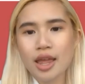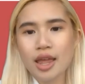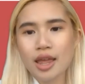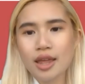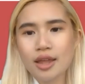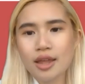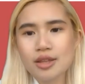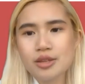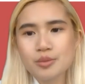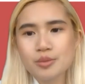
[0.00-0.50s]

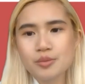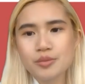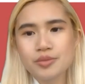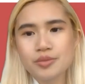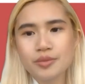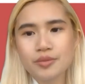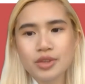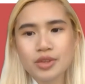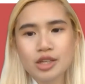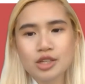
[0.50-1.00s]
And
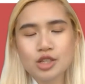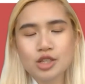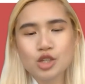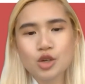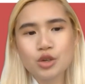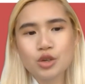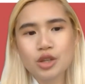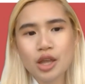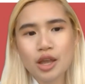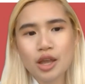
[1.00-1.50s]
so
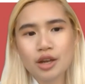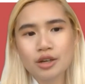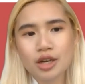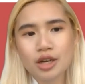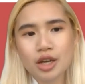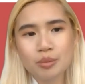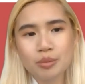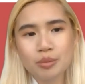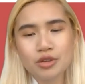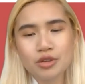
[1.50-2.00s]
there are a
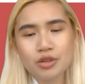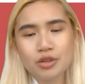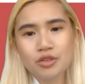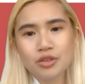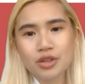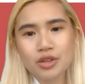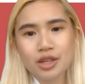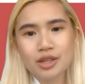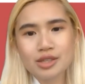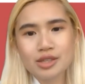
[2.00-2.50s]
couple of
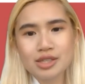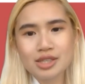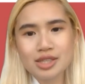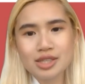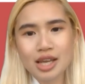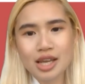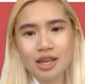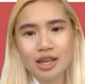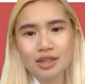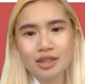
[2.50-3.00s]
things
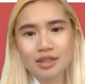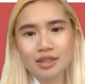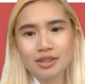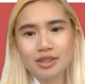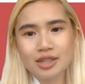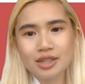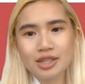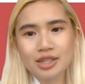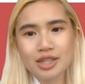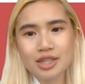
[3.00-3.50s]
that
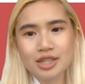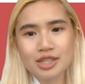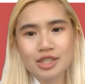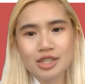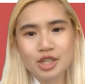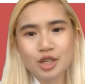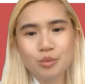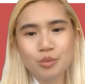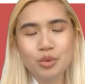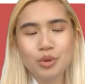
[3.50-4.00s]
it is
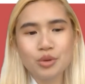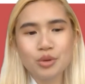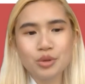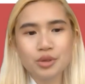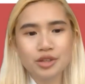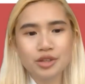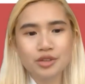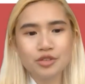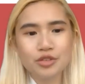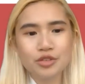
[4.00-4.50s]

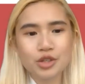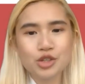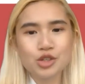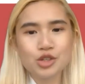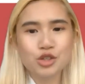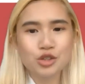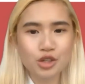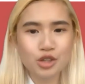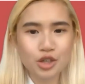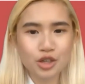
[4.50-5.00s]
important for us
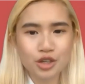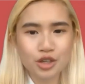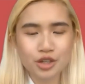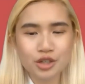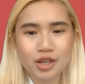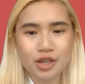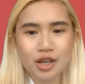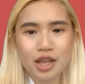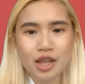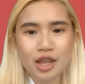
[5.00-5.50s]
to learn
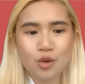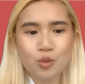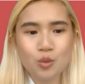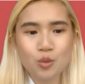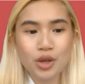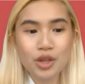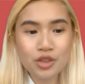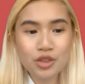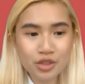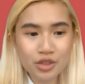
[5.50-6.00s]

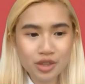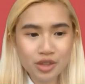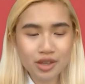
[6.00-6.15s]
with